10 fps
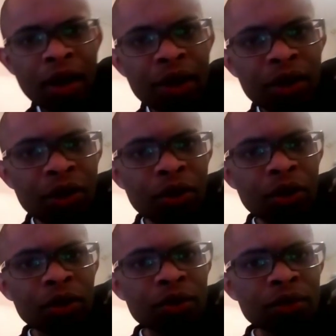Hi
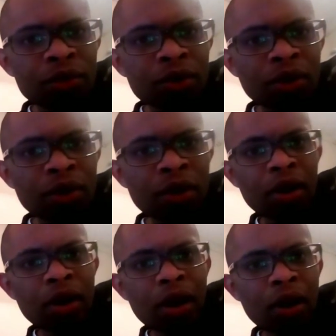all.
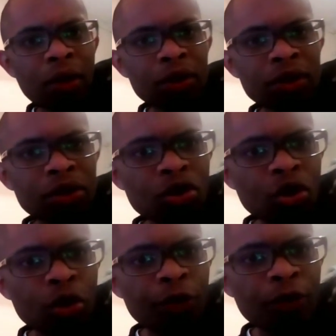I wanted to
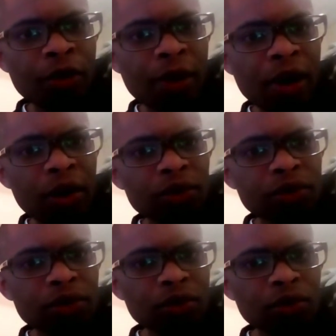talk with you
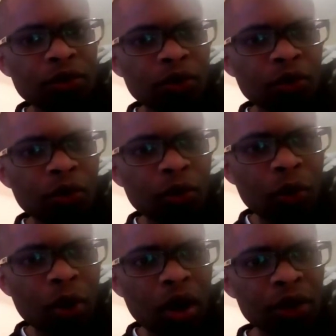about
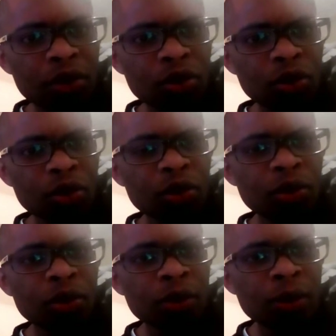why
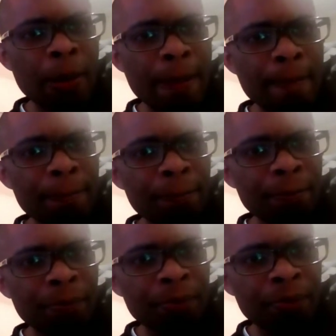do
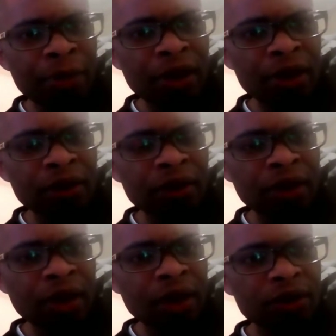
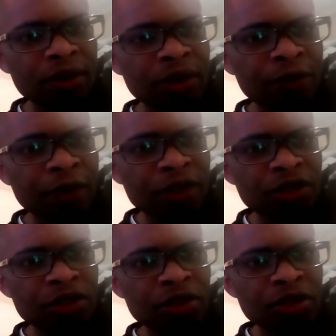men get
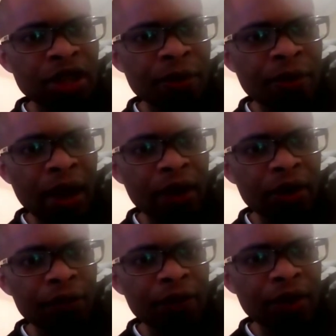infections at the
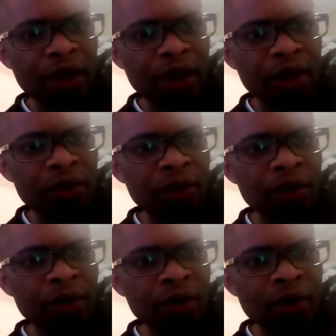back of their head
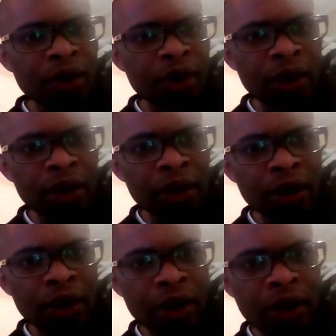
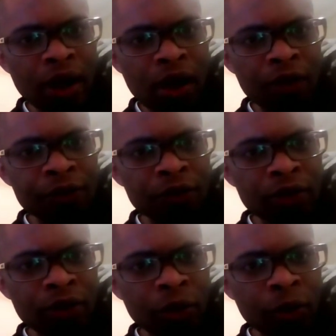
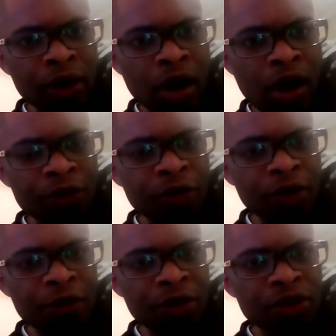after
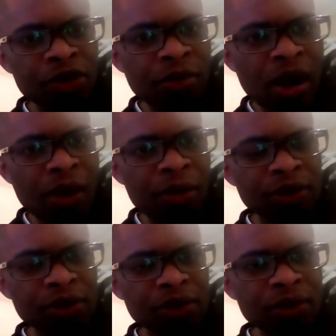they've been to the
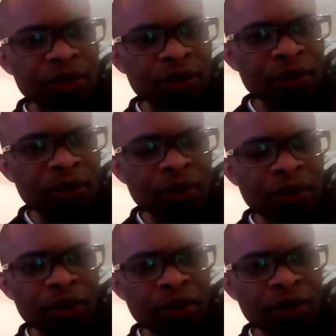barbers.
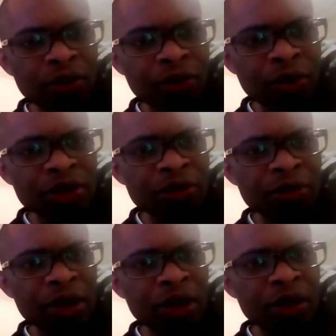The
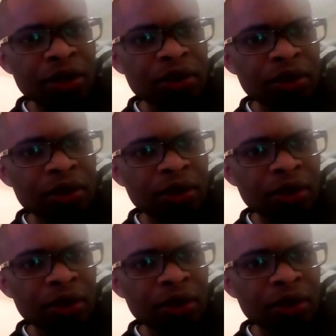reason being